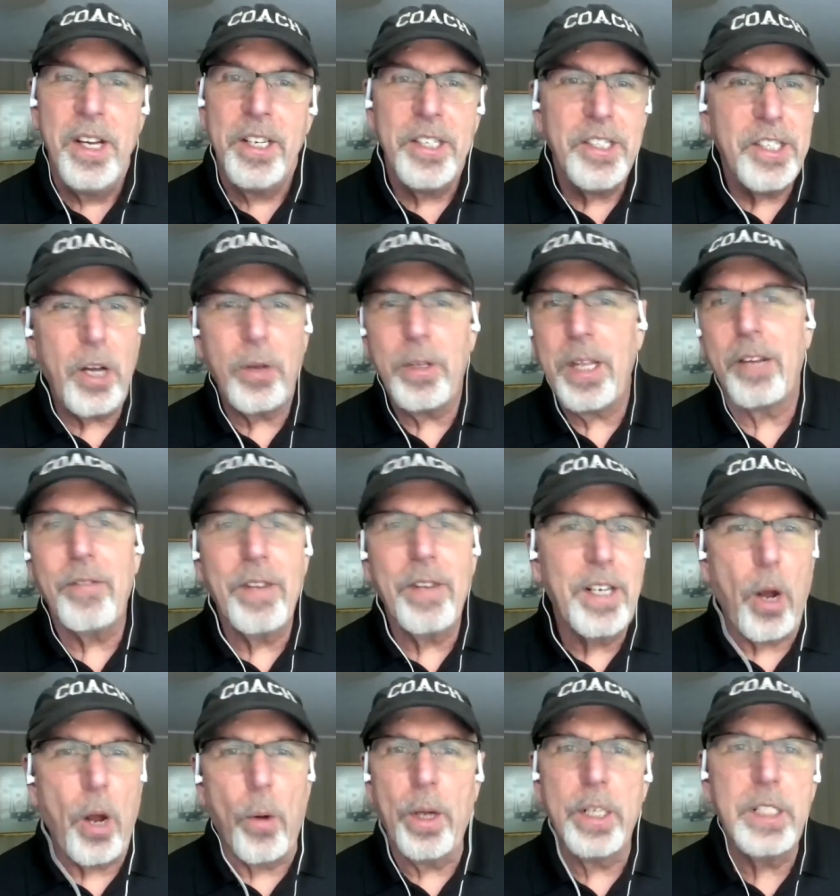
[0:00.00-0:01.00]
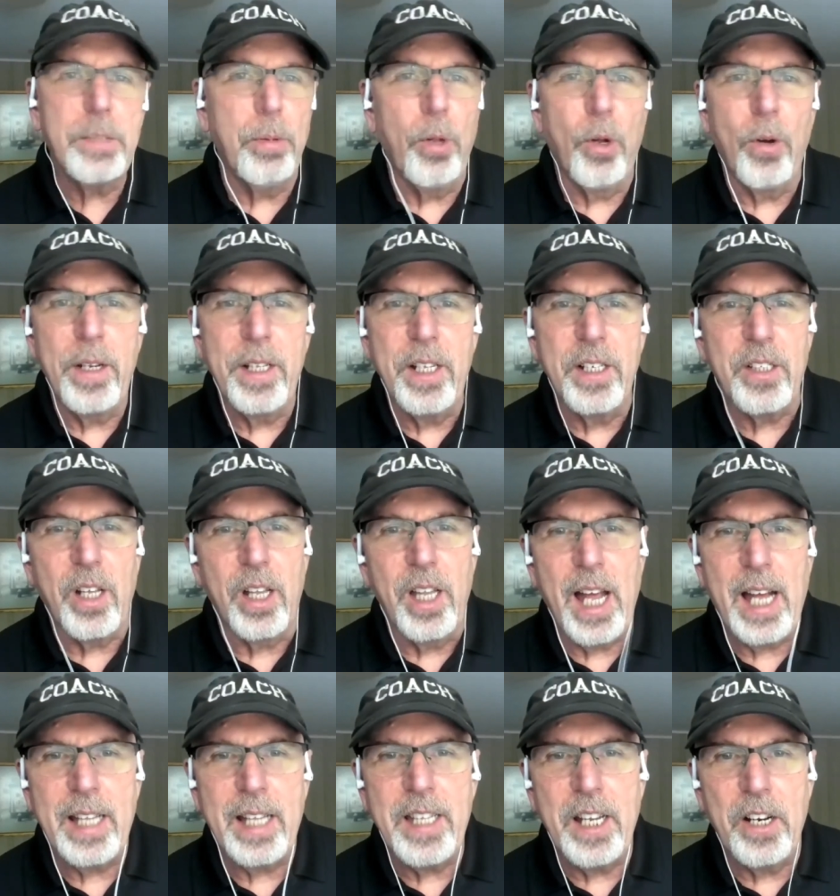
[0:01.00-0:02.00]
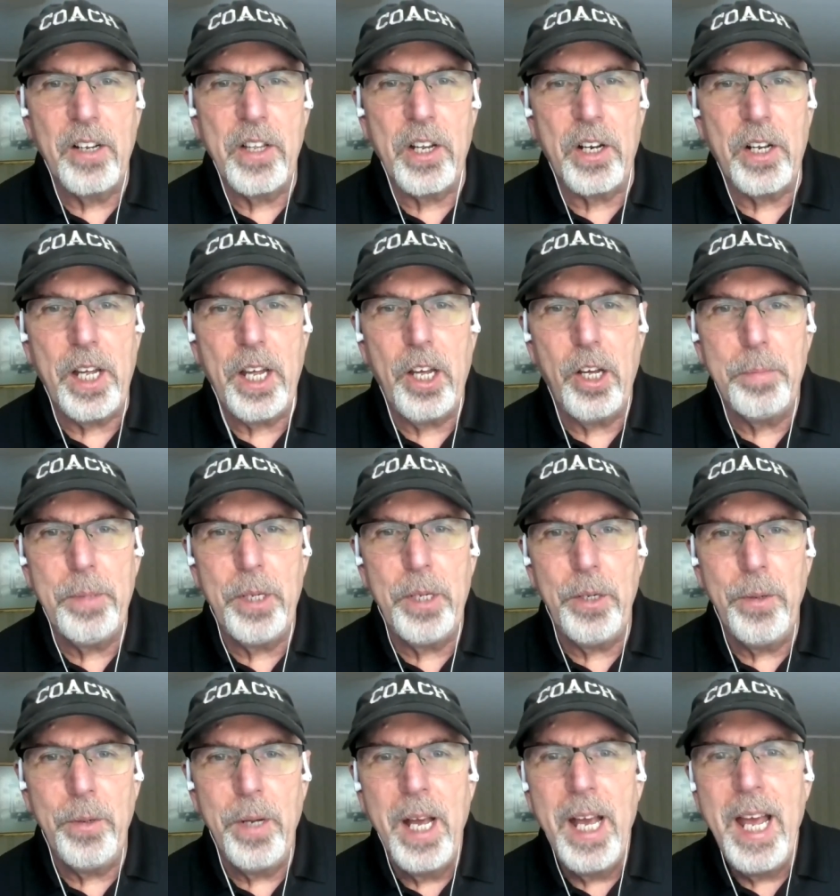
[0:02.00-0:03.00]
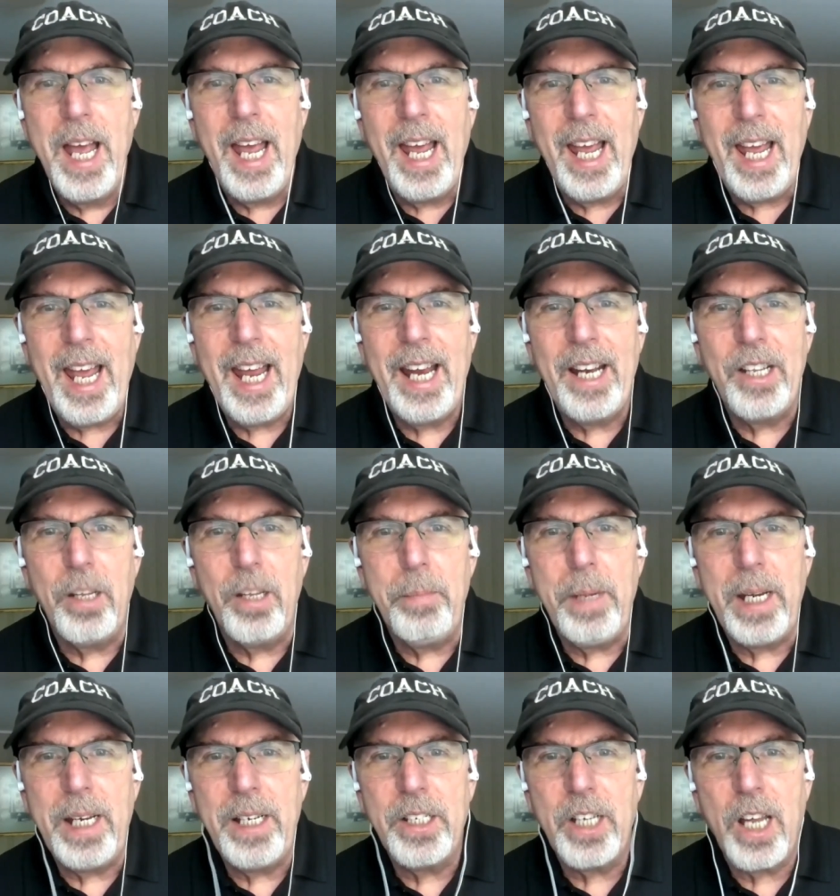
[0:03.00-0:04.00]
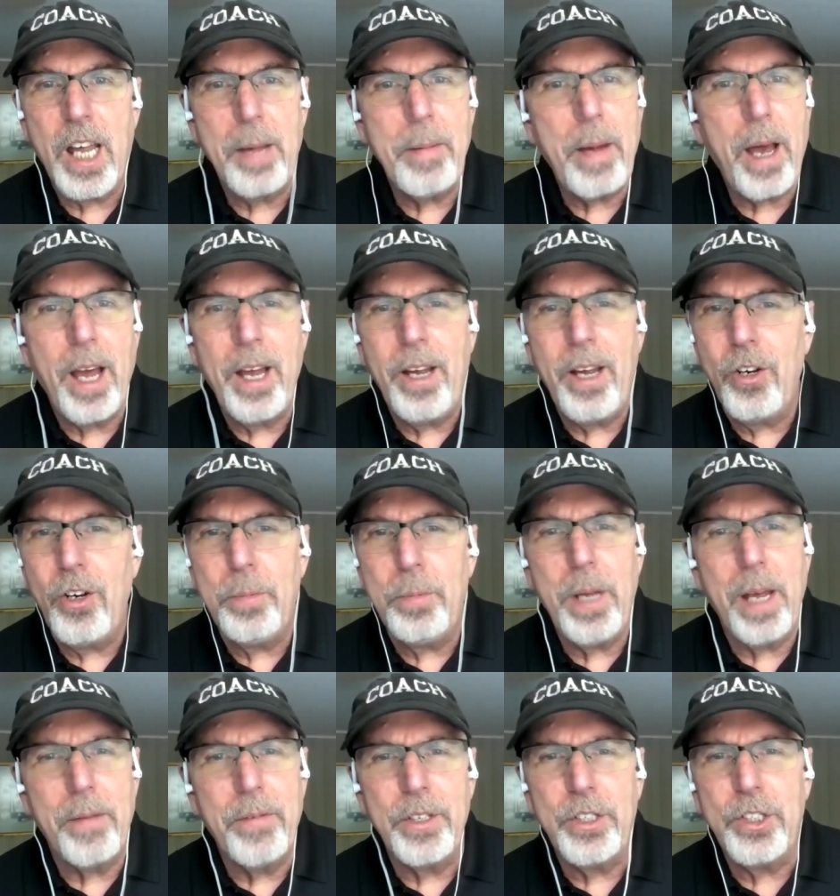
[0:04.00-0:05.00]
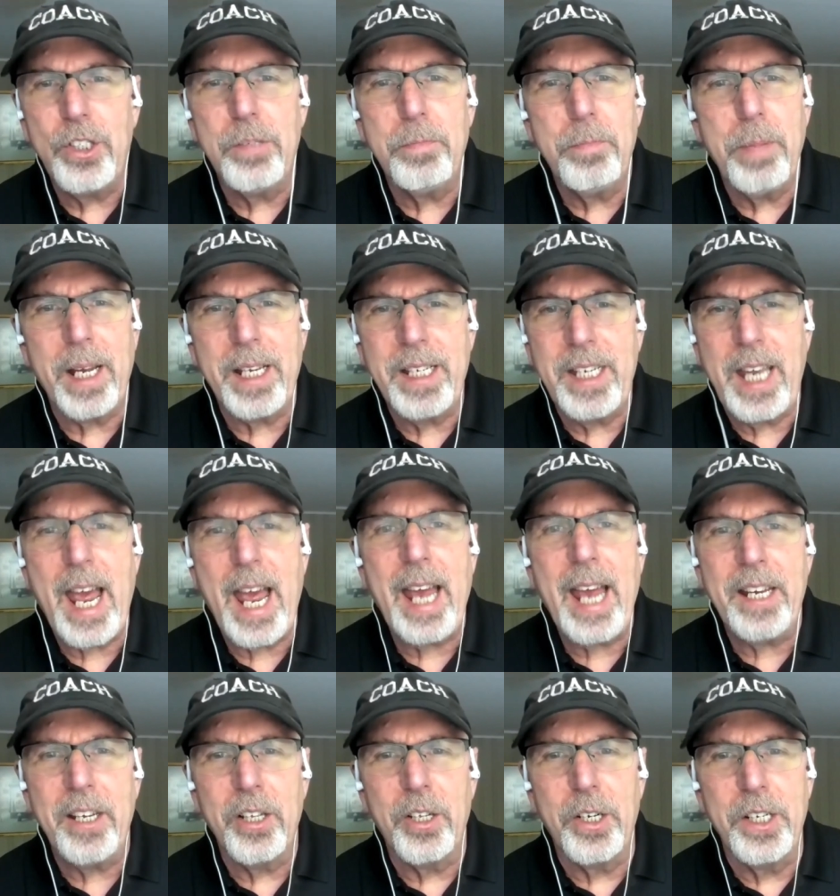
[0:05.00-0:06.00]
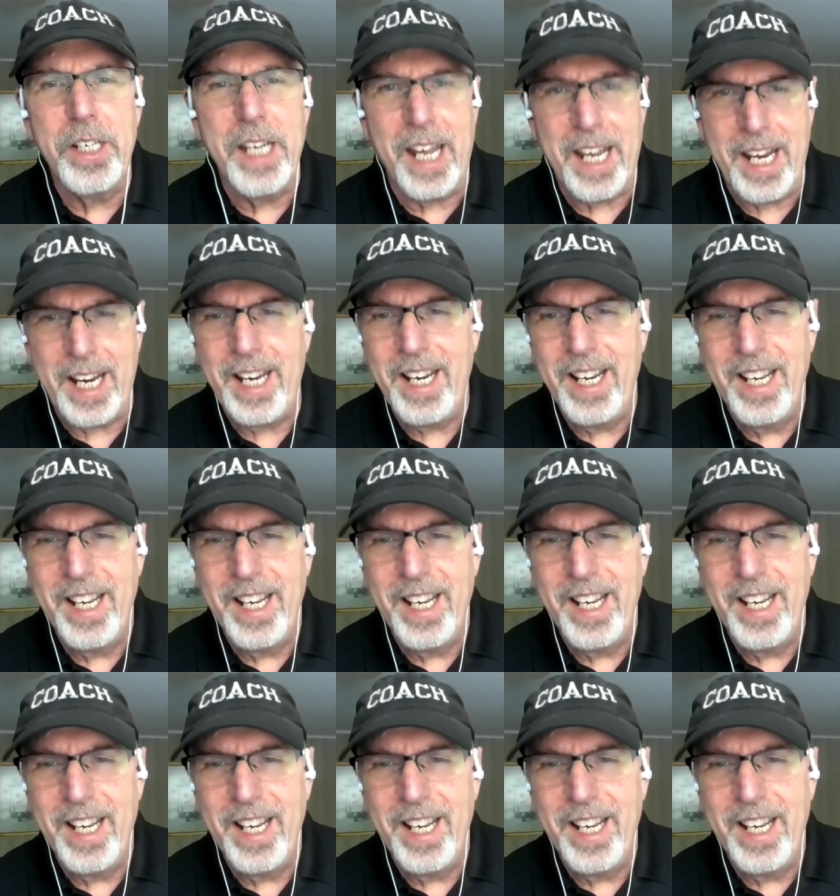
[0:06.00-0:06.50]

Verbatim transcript: Go there and go exploring. There's a lot there that'll help you. And in the meantime, I hope you have a spectacular day.